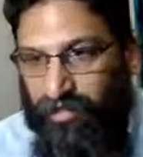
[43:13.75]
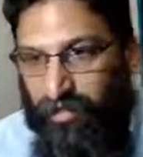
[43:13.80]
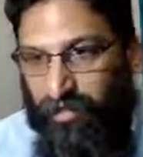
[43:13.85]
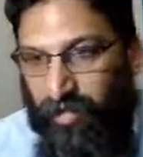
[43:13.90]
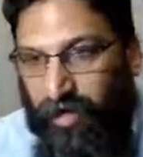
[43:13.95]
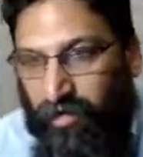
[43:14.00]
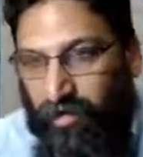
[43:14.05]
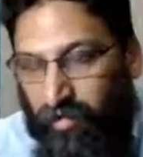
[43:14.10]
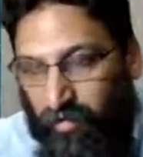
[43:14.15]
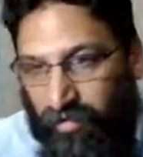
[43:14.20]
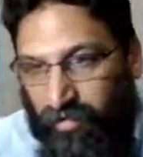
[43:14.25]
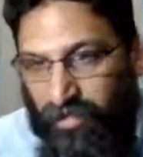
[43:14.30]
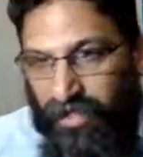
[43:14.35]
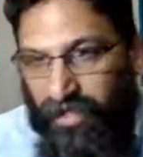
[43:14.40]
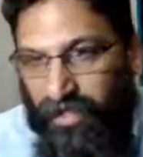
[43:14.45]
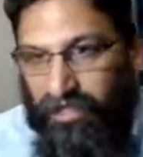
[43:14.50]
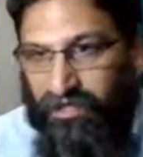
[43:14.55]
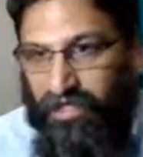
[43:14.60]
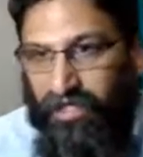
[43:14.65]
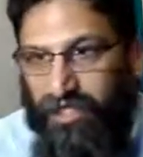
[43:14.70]
There are
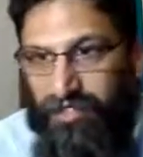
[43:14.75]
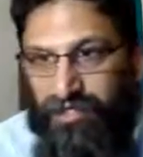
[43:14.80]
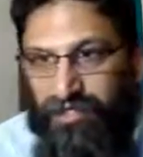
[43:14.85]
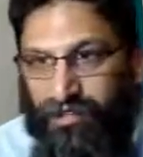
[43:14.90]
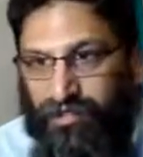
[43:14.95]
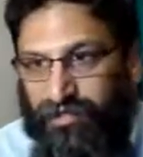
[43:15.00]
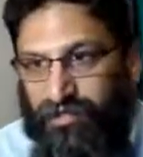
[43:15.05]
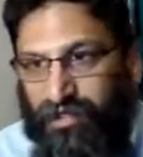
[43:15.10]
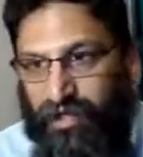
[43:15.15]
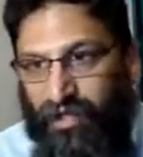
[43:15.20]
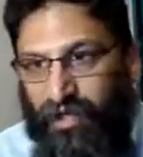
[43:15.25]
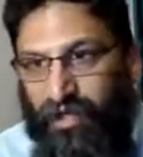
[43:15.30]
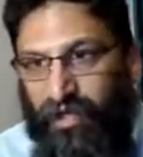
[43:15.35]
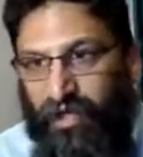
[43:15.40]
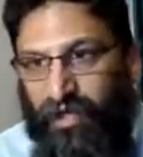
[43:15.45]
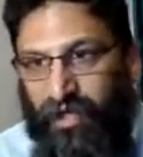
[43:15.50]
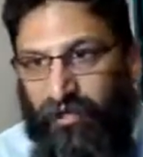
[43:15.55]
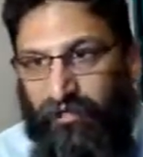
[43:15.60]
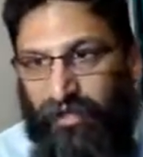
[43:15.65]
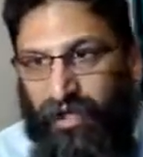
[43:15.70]
organizations
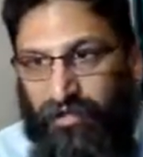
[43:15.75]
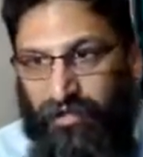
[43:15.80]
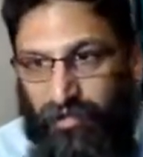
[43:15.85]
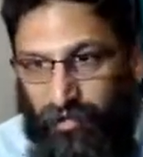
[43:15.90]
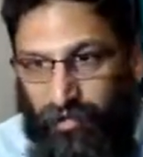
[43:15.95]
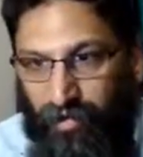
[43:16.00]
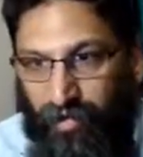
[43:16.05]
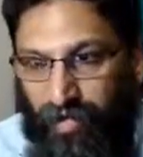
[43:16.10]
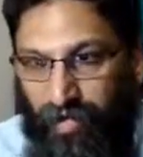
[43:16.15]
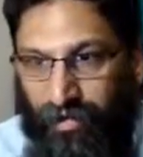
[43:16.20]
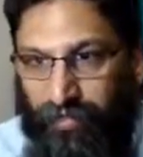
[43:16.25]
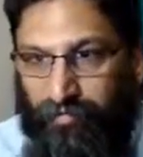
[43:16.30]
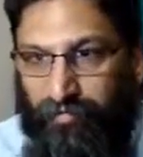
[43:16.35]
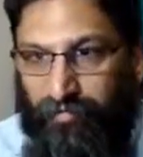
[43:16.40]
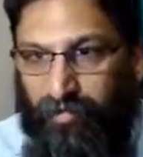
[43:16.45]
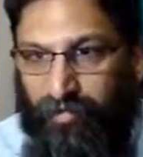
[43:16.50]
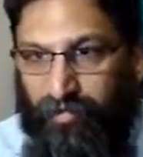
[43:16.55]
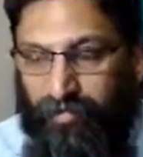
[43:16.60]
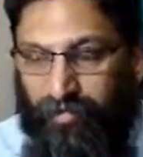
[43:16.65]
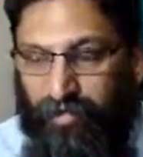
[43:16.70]
that do
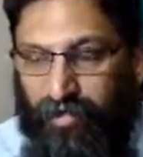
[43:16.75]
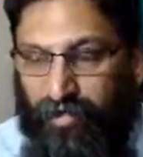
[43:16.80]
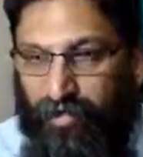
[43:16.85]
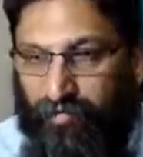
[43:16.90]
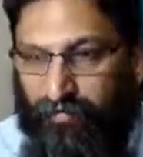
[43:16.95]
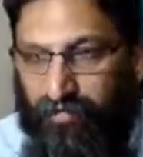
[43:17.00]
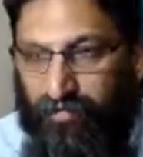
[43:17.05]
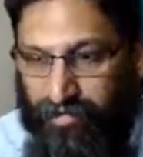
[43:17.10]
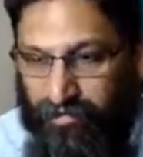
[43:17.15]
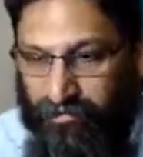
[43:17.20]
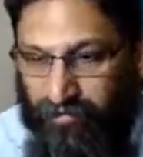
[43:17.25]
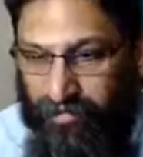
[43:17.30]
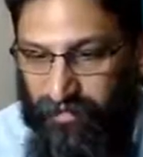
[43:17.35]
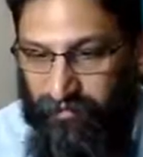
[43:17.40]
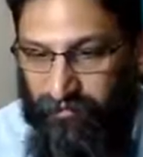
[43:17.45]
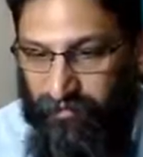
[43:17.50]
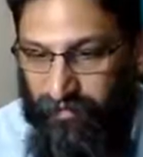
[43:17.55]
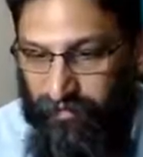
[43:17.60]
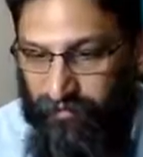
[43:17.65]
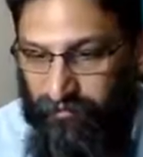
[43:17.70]
help victims
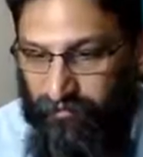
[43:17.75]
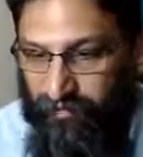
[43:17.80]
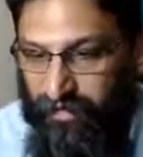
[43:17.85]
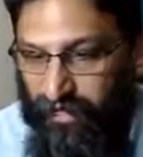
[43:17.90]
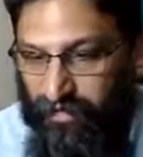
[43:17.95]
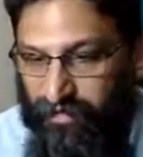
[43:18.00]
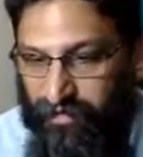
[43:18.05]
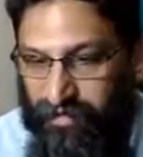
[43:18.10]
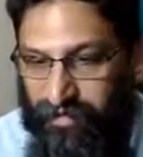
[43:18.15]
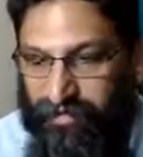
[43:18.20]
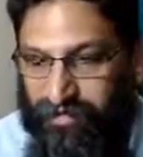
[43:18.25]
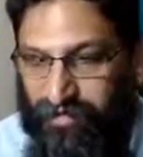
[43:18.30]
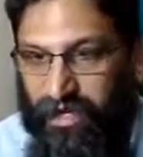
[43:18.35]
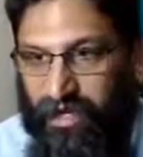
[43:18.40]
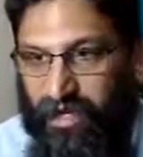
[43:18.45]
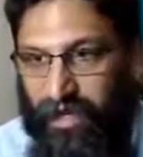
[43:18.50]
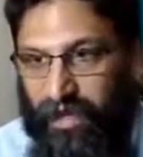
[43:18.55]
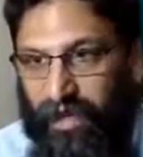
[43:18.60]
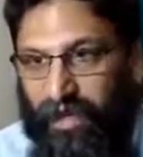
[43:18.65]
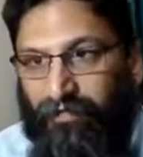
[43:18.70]
of violence,
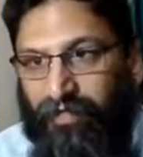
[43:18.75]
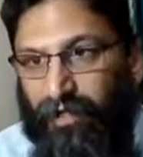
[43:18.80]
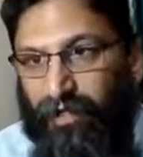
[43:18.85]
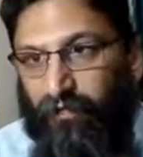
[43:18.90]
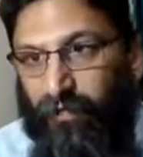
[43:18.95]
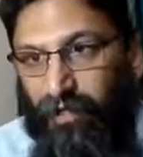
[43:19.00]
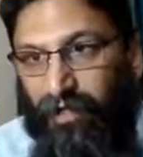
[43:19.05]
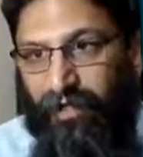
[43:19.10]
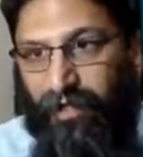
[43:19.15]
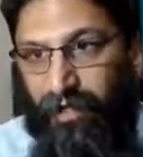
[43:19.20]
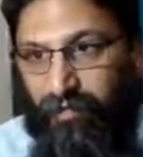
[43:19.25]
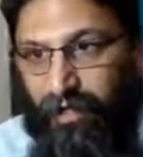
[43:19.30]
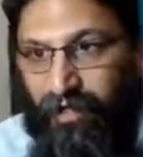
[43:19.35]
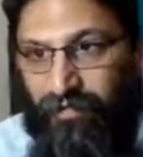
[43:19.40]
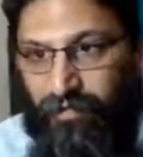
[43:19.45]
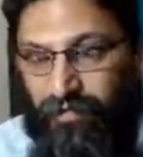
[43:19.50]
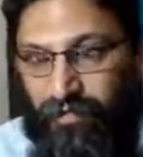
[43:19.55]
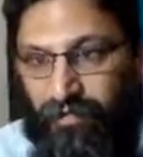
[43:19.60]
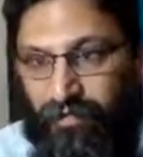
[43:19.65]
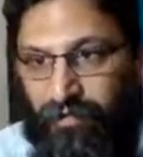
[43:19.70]
and they will come out.